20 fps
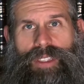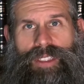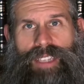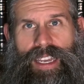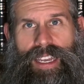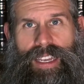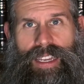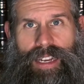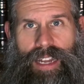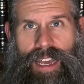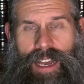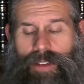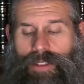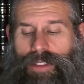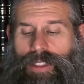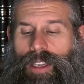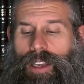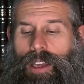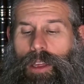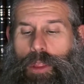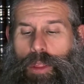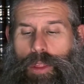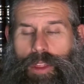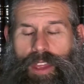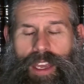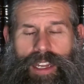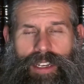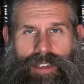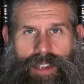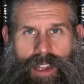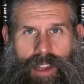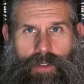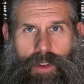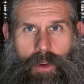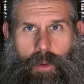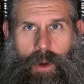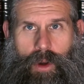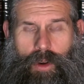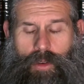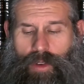taken out, then David
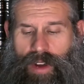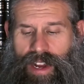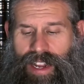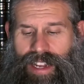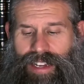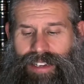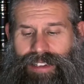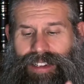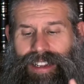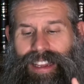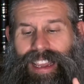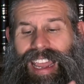would have reigned,